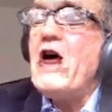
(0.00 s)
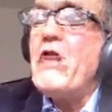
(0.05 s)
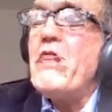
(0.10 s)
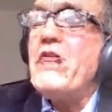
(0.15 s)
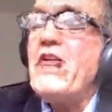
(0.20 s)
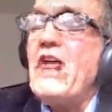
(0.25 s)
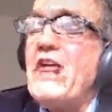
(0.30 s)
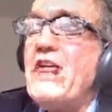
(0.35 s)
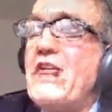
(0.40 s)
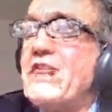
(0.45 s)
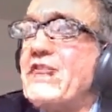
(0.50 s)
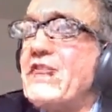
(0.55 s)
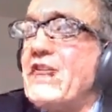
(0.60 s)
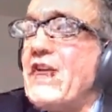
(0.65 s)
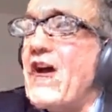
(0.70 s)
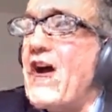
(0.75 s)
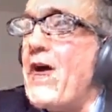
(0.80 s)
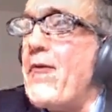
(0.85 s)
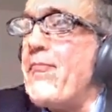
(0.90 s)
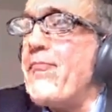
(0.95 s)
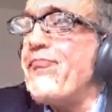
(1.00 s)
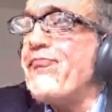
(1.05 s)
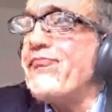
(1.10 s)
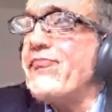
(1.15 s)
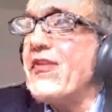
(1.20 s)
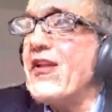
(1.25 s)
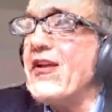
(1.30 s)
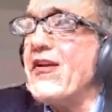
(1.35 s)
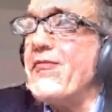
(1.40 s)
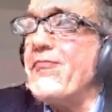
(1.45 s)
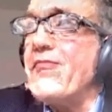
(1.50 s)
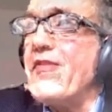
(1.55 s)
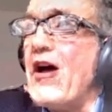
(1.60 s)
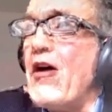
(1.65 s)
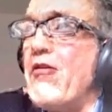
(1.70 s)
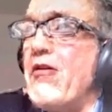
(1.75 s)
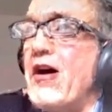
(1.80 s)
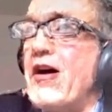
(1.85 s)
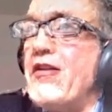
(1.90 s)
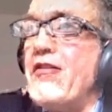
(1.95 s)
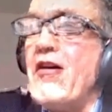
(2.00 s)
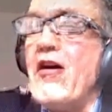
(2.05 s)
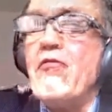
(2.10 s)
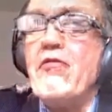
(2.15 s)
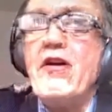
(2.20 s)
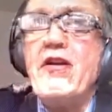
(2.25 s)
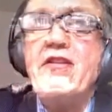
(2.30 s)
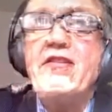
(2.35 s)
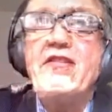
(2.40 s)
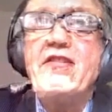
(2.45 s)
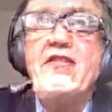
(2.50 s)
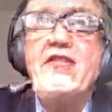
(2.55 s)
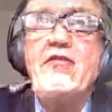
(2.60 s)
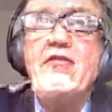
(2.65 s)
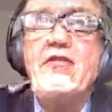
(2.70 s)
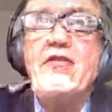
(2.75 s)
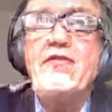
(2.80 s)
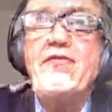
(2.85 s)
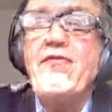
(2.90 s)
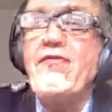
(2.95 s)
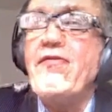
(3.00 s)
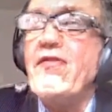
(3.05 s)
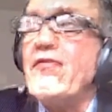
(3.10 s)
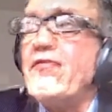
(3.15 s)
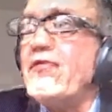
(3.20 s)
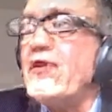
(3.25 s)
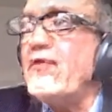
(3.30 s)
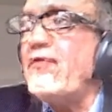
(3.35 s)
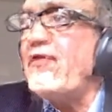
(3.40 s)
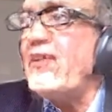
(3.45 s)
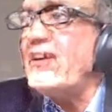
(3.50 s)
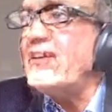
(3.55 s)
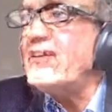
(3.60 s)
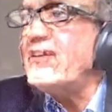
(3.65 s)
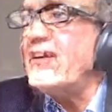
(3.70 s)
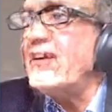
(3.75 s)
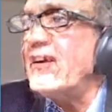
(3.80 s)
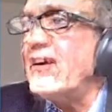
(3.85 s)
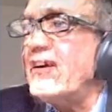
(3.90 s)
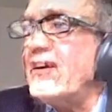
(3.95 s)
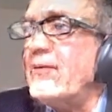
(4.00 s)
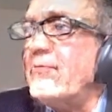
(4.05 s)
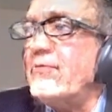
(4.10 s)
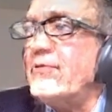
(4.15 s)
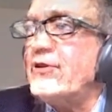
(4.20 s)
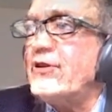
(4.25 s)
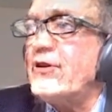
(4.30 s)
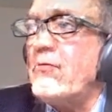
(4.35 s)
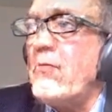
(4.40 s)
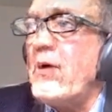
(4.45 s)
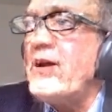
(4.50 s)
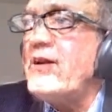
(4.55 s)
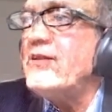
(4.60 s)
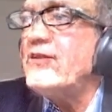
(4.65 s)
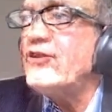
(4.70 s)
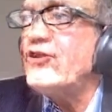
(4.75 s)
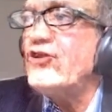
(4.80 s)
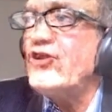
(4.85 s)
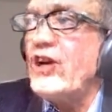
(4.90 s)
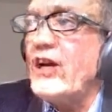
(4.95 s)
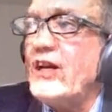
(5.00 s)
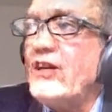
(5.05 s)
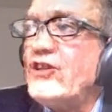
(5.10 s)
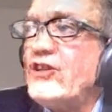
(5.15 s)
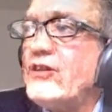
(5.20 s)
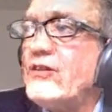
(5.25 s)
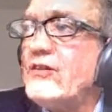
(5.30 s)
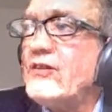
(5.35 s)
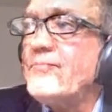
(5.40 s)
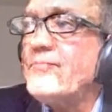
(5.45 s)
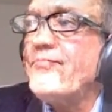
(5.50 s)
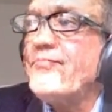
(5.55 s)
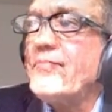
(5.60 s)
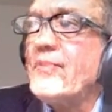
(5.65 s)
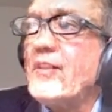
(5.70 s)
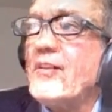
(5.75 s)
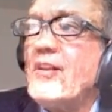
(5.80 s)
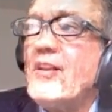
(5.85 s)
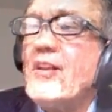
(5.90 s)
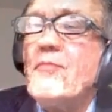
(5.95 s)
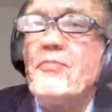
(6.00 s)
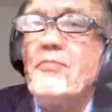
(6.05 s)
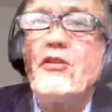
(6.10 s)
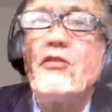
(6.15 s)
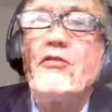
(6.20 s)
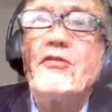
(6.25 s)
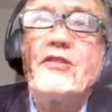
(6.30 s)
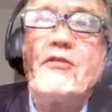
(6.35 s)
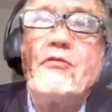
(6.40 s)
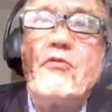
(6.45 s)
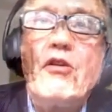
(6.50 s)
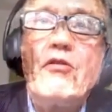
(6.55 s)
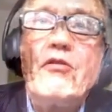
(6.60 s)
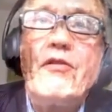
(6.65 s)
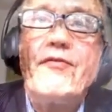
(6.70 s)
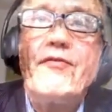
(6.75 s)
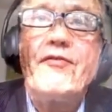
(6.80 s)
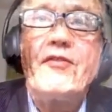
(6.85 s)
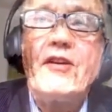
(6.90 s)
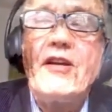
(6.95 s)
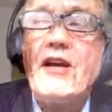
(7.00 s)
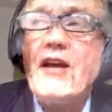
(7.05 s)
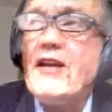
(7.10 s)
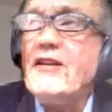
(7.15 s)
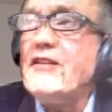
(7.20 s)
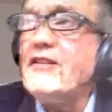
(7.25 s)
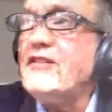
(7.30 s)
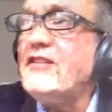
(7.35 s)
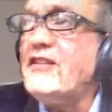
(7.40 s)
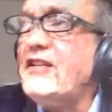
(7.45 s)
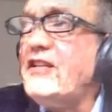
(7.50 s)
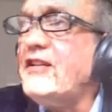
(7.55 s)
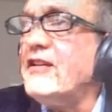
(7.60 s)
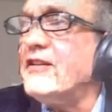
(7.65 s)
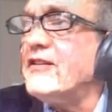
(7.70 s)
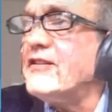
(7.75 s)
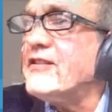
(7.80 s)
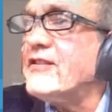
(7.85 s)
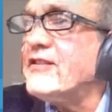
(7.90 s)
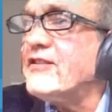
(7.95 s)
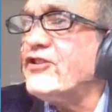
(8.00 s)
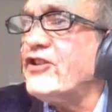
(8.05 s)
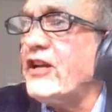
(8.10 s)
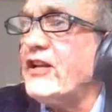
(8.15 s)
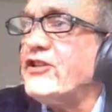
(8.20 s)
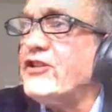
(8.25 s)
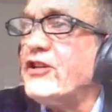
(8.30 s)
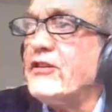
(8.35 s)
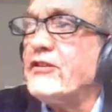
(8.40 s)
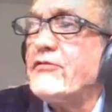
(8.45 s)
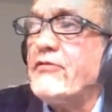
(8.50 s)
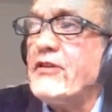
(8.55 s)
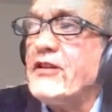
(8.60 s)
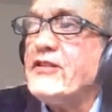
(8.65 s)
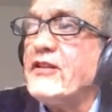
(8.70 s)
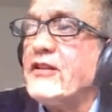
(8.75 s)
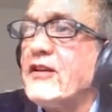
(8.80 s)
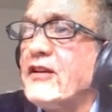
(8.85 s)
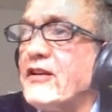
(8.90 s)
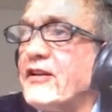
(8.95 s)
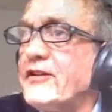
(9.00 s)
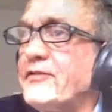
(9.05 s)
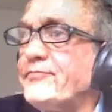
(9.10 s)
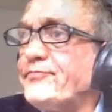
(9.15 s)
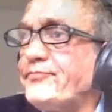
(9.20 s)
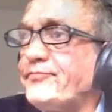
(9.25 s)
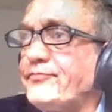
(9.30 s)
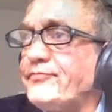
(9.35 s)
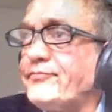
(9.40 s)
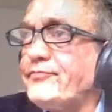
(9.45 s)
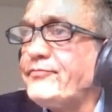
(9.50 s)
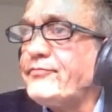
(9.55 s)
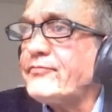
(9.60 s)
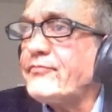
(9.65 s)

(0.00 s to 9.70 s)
Nowadays, our institute is facing tremendous changes because the role of NDT is changing drastically.